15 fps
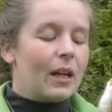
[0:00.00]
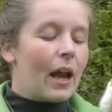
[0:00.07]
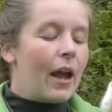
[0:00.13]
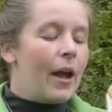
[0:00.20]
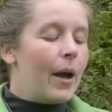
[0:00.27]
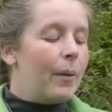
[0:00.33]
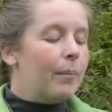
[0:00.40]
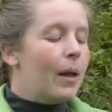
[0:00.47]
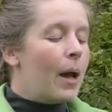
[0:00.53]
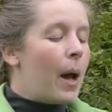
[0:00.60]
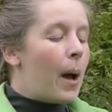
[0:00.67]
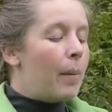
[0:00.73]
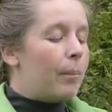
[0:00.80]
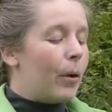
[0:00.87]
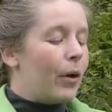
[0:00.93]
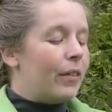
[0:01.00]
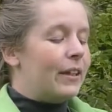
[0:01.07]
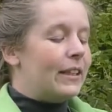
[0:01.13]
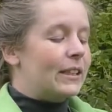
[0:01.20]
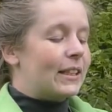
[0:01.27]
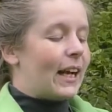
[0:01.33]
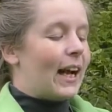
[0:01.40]
But
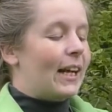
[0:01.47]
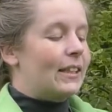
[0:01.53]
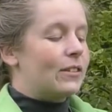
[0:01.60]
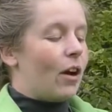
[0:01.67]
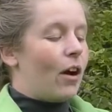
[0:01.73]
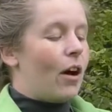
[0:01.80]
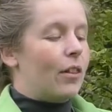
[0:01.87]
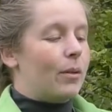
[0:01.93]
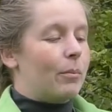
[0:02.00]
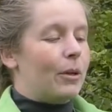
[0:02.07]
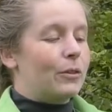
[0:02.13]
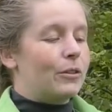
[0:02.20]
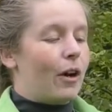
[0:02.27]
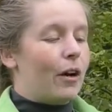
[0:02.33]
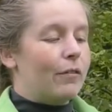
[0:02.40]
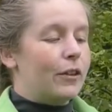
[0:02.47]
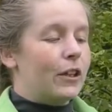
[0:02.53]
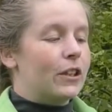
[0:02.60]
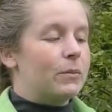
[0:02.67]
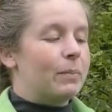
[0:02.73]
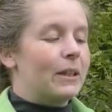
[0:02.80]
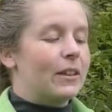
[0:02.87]
these guys are the most
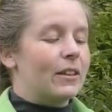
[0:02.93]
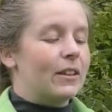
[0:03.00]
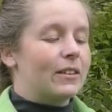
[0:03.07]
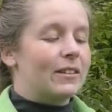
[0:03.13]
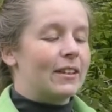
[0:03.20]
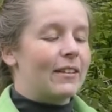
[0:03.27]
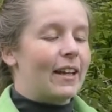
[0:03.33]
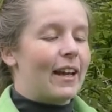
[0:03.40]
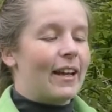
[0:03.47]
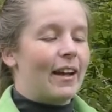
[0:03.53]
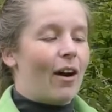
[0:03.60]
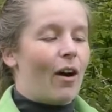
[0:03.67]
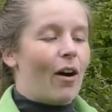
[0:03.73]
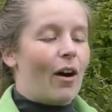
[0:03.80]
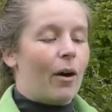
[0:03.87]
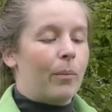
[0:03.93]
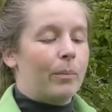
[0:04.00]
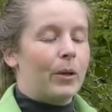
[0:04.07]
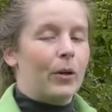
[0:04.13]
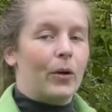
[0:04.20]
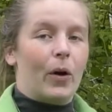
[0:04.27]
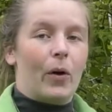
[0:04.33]
obvious because they are
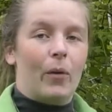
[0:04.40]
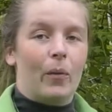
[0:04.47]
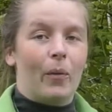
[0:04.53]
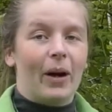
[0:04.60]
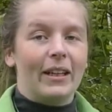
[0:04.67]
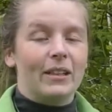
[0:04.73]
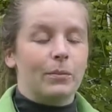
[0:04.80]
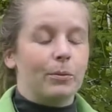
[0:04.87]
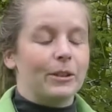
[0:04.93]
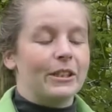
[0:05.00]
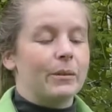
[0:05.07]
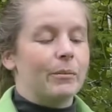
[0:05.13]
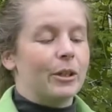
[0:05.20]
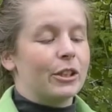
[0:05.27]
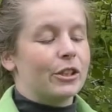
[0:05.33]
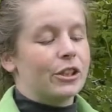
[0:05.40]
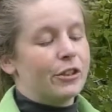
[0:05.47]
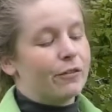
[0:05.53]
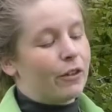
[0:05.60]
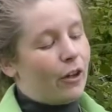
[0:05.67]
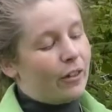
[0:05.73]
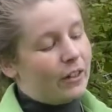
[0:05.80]
pure white pretty much.
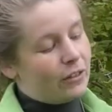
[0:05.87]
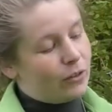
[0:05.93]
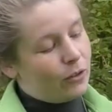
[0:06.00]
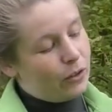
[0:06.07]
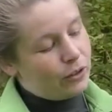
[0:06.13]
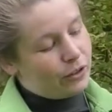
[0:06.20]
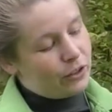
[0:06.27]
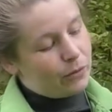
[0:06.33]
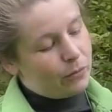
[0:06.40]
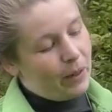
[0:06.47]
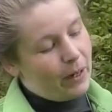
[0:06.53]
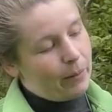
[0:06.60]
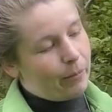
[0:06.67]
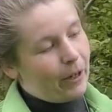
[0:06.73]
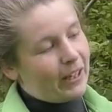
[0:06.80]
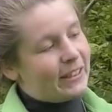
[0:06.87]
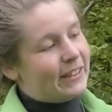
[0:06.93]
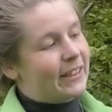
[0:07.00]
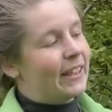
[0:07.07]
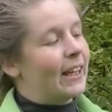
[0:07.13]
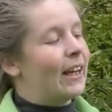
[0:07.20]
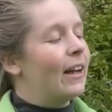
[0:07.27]
You've got this gorgeous white
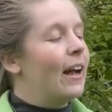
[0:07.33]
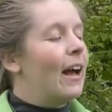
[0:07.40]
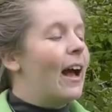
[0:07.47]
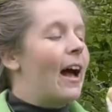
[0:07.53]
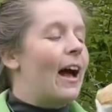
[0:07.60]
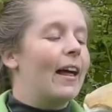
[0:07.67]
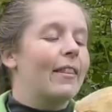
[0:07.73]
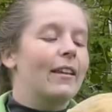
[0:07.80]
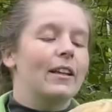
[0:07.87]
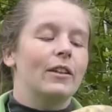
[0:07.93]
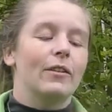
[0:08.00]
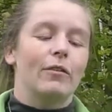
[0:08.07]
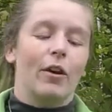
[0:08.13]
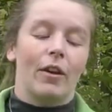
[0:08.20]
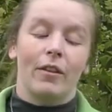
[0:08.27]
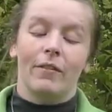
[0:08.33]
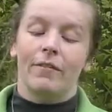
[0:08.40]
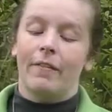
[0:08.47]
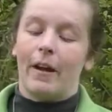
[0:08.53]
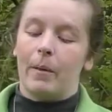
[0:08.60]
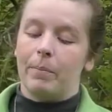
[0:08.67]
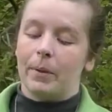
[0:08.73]
breast here, and then you've got the
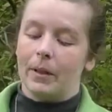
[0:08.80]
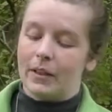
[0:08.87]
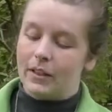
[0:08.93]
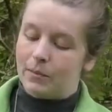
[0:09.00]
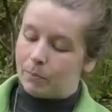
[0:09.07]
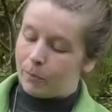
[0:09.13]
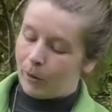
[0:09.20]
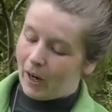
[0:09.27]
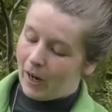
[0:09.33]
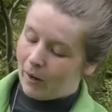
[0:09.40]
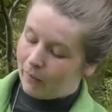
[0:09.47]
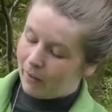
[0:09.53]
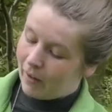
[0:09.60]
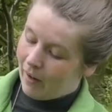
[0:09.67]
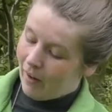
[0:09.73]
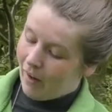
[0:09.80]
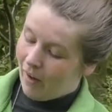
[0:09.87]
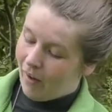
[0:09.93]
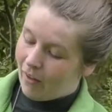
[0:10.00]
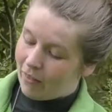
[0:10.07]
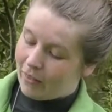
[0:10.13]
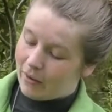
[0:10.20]
fabulous brown
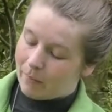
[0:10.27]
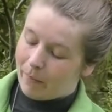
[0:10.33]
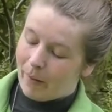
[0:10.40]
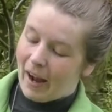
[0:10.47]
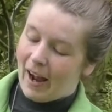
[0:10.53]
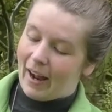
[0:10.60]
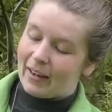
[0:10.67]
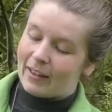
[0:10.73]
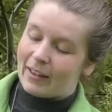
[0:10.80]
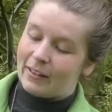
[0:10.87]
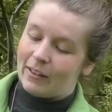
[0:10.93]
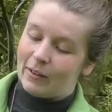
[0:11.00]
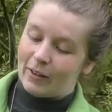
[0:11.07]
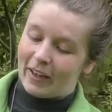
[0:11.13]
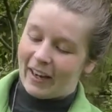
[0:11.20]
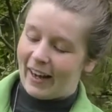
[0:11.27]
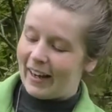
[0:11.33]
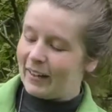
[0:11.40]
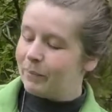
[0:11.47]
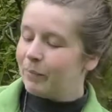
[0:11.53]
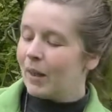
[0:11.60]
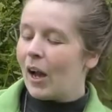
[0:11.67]
on the back.
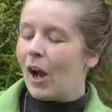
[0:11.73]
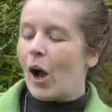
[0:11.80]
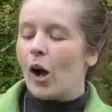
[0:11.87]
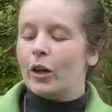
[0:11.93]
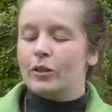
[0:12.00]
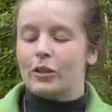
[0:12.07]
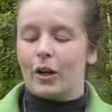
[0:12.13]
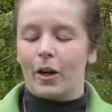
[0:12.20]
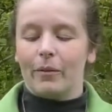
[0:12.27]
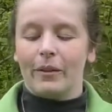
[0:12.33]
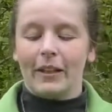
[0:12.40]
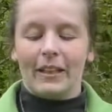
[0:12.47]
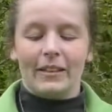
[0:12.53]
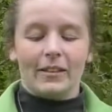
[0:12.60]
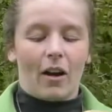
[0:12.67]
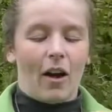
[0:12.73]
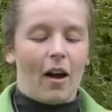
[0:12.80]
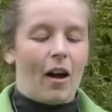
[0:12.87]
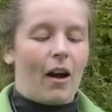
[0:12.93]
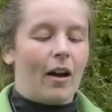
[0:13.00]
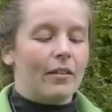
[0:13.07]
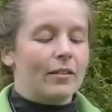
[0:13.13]
Okay, so these are,